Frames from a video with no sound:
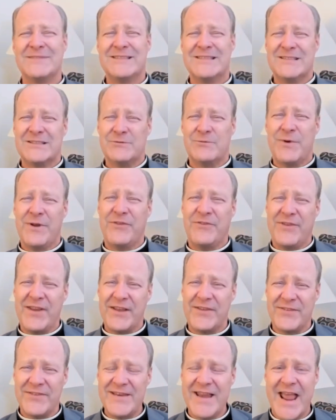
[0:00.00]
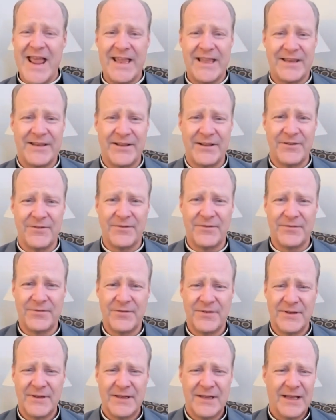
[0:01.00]
we see as negative,
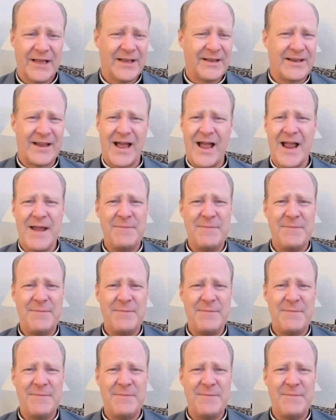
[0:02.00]
a time to